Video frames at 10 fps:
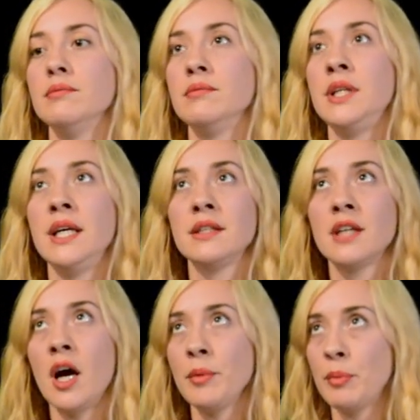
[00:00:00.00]
The
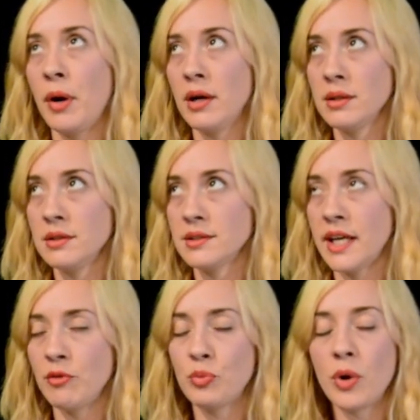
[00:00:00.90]
atomic particles
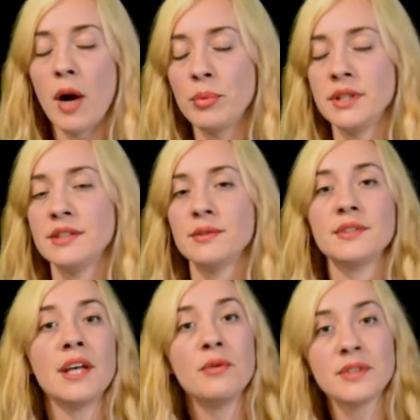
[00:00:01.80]
have properties of
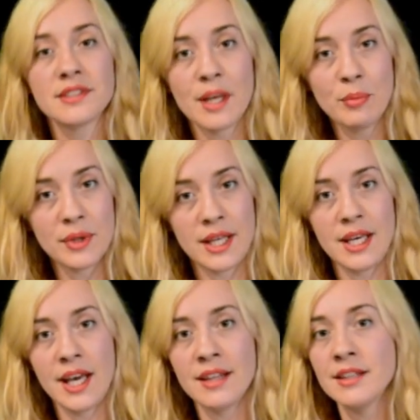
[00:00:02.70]
self-assembly,
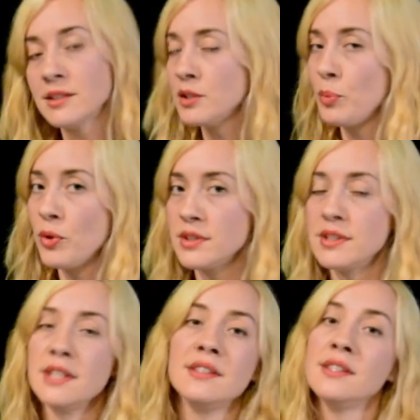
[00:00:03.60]
and this supports
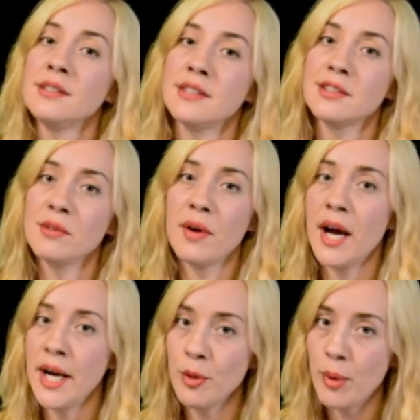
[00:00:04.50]
the existence of a
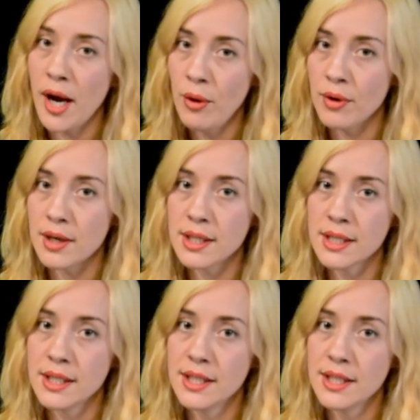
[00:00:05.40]
higher power.